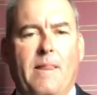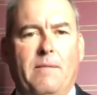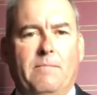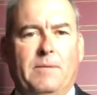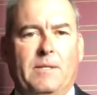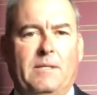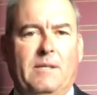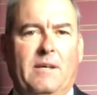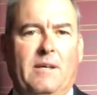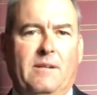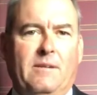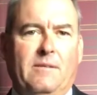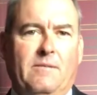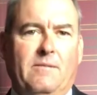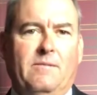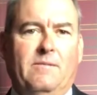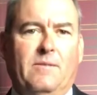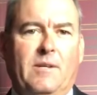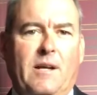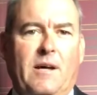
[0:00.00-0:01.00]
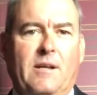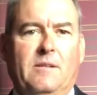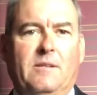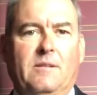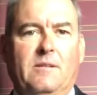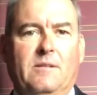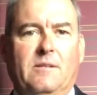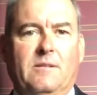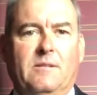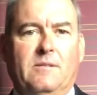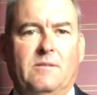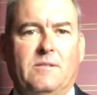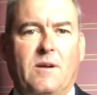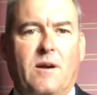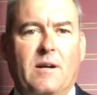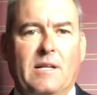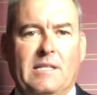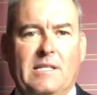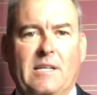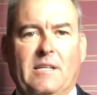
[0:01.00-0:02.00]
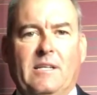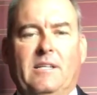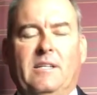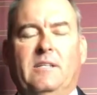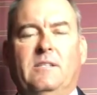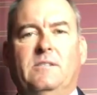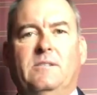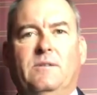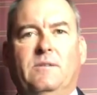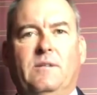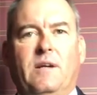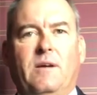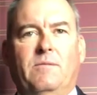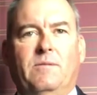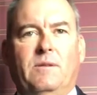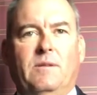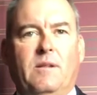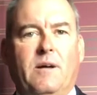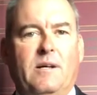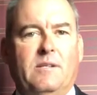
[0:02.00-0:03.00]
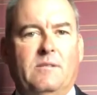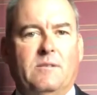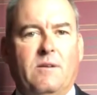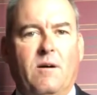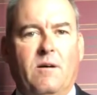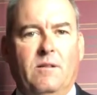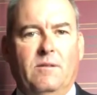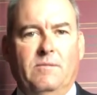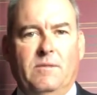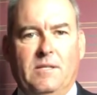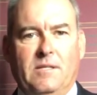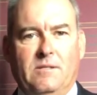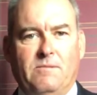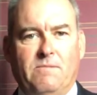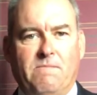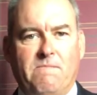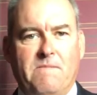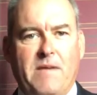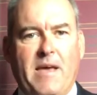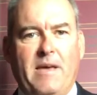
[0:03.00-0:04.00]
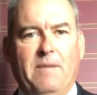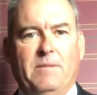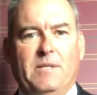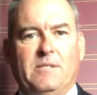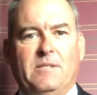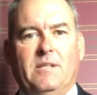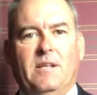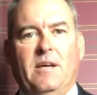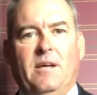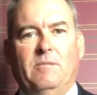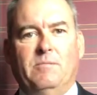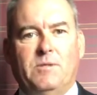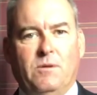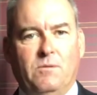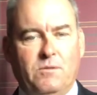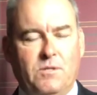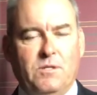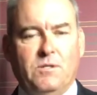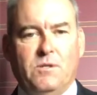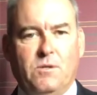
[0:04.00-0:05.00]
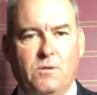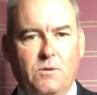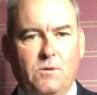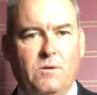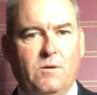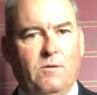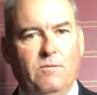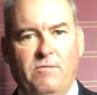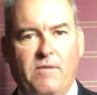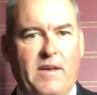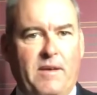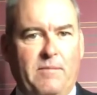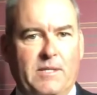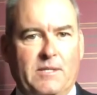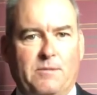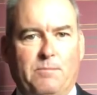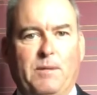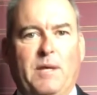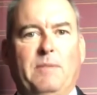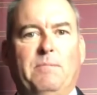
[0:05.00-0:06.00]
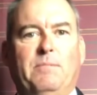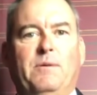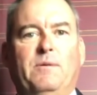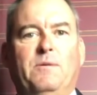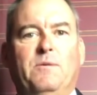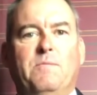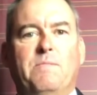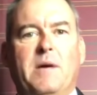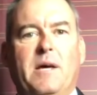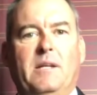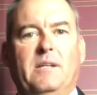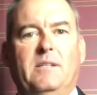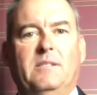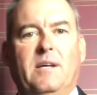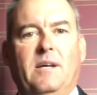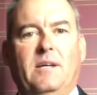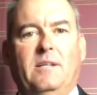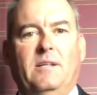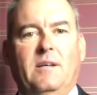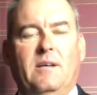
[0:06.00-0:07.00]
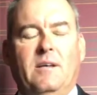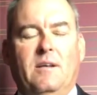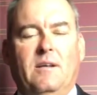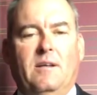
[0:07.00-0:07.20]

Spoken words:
But then when I started digging into it, I realized all of these famous names. So just Google famous people who meditate.